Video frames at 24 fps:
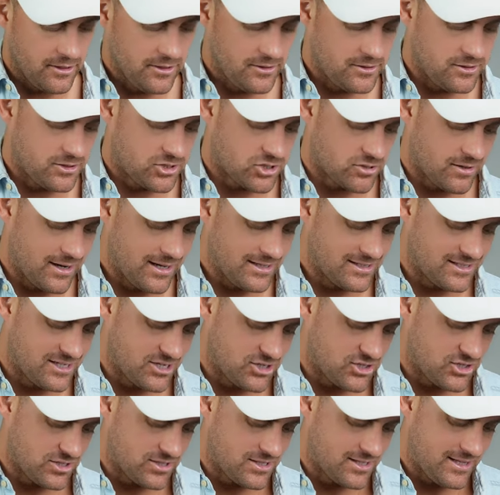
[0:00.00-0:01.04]
to
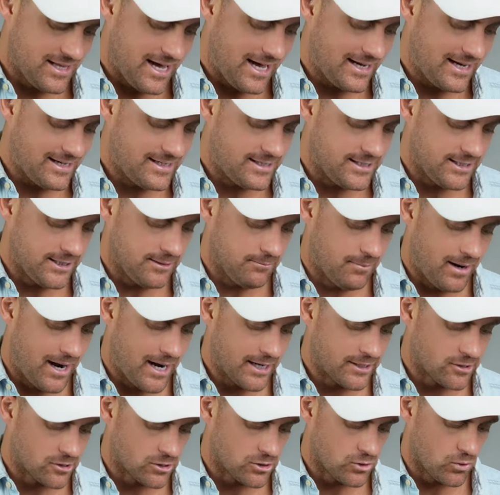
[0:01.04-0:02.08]
transition to that D
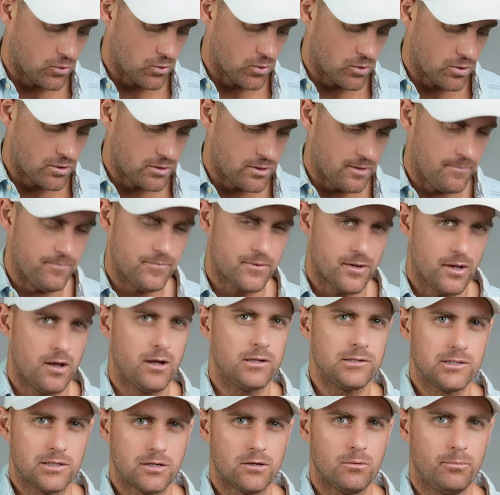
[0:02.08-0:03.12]
minor chord a
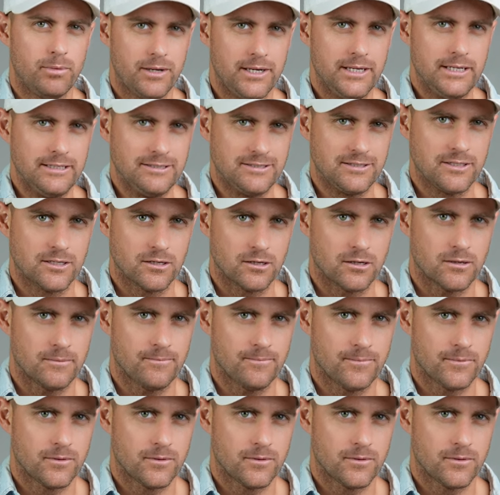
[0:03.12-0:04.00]
little bit easier.